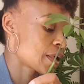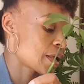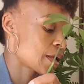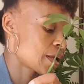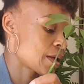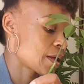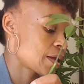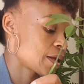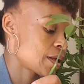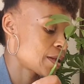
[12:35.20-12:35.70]

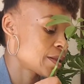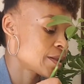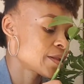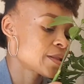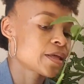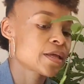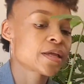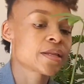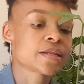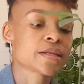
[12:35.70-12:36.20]
And
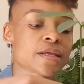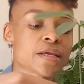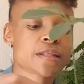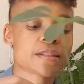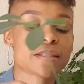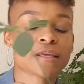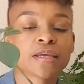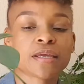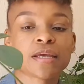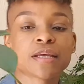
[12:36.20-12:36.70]
then
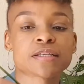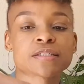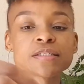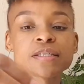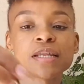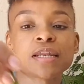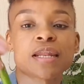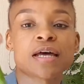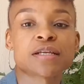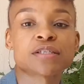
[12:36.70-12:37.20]
here's the
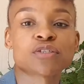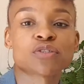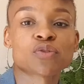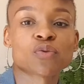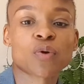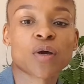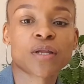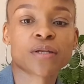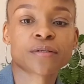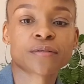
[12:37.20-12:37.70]
last
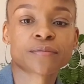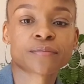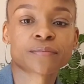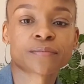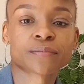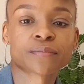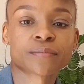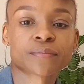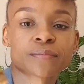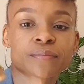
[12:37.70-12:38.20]
one,
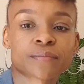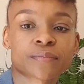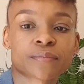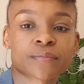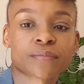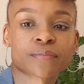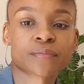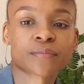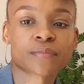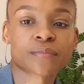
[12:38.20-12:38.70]

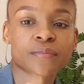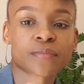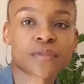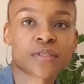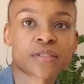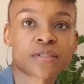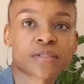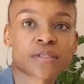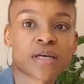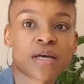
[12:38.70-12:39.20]

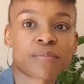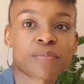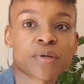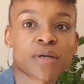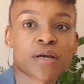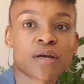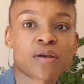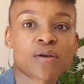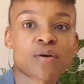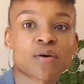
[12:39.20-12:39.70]
it's coming
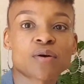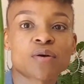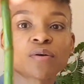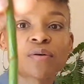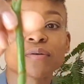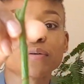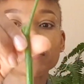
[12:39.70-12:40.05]
along.